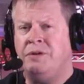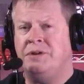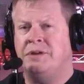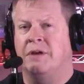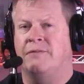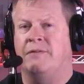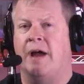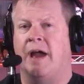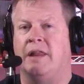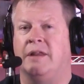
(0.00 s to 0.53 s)

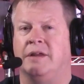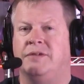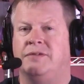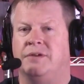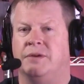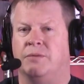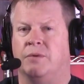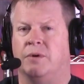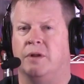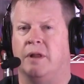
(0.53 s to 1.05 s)
stuff I
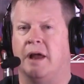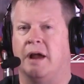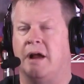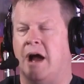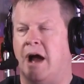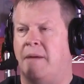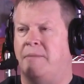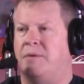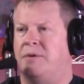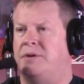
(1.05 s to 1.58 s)
listed were like
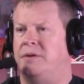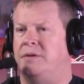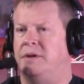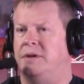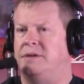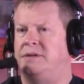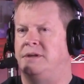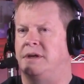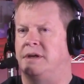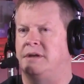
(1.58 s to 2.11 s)

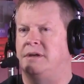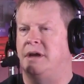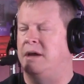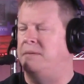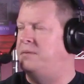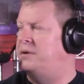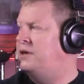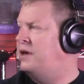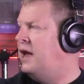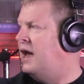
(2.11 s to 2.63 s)
opportunistic
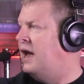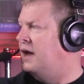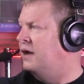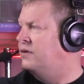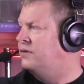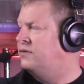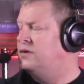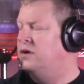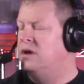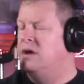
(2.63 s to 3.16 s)
type
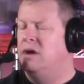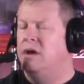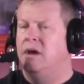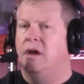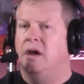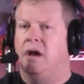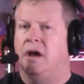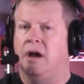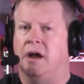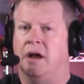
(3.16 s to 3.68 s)
attacks,
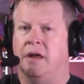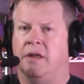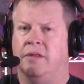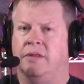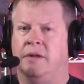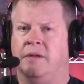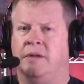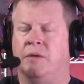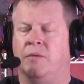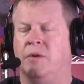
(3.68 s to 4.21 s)
uh,
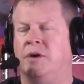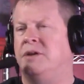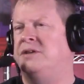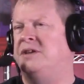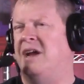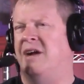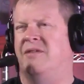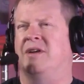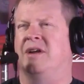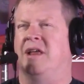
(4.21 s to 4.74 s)
and, and we're just
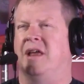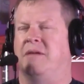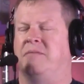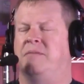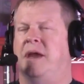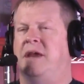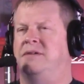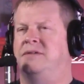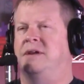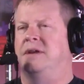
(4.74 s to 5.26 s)
covering like
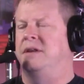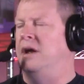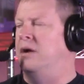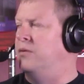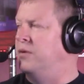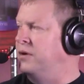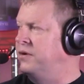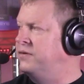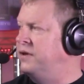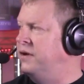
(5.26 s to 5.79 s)
basic
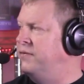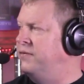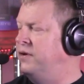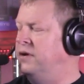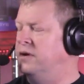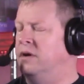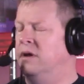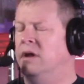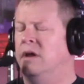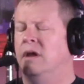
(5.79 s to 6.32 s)
network stuff
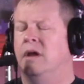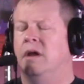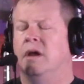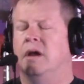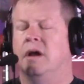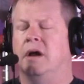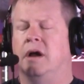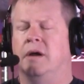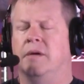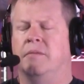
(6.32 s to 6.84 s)
here.
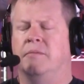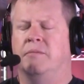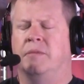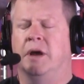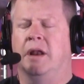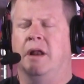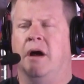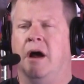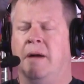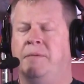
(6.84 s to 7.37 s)
Uh,
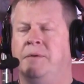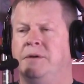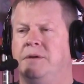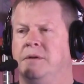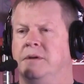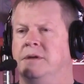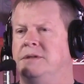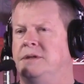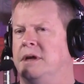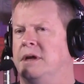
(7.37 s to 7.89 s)
but
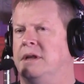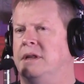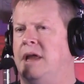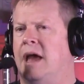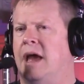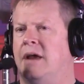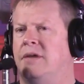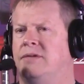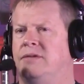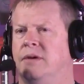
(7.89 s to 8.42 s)
opportunistic
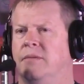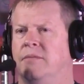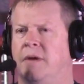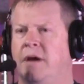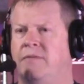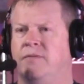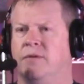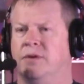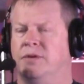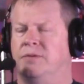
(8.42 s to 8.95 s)
attacks, so my
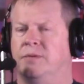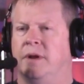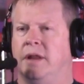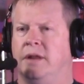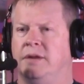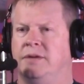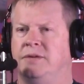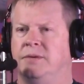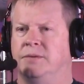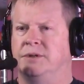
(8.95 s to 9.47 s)
first one I
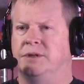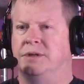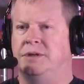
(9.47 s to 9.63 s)
listed was a